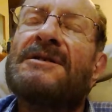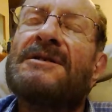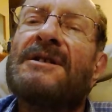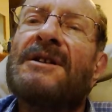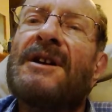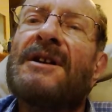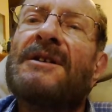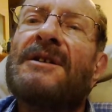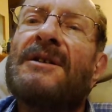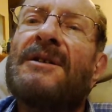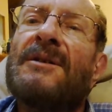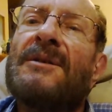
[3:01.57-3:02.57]
is
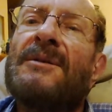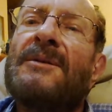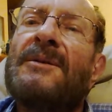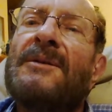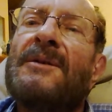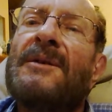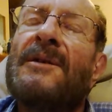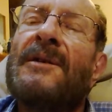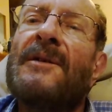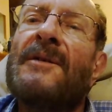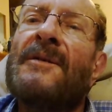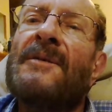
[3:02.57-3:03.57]
connected to,
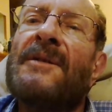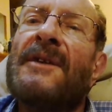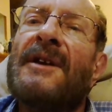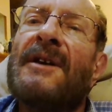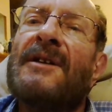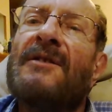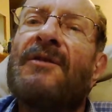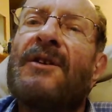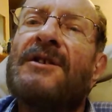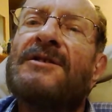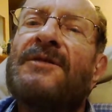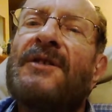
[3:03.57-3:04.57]
and the
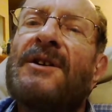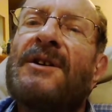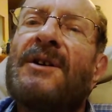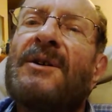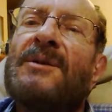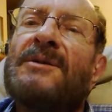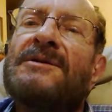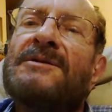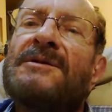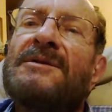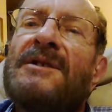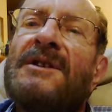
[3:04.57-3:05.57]
phosphate
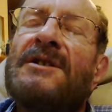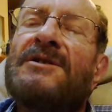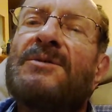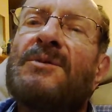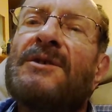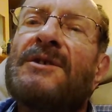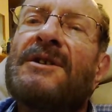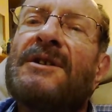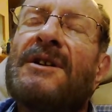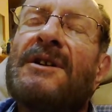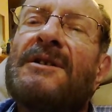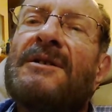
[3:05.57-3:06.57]
holds each one to
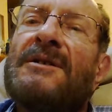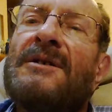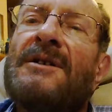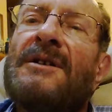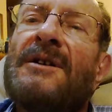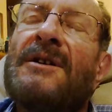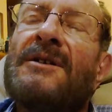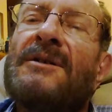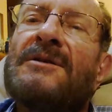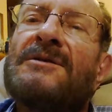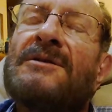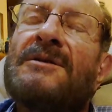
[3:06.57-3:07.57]
get to the other,
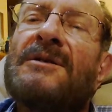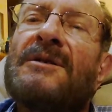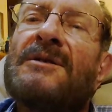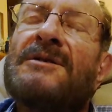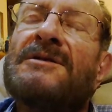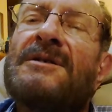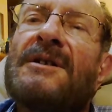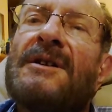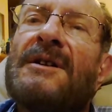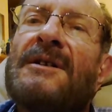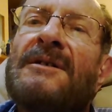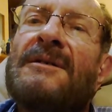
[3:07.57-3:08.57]
so it hooks
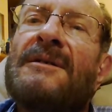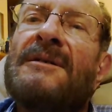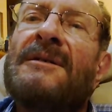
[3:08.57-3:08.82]
together.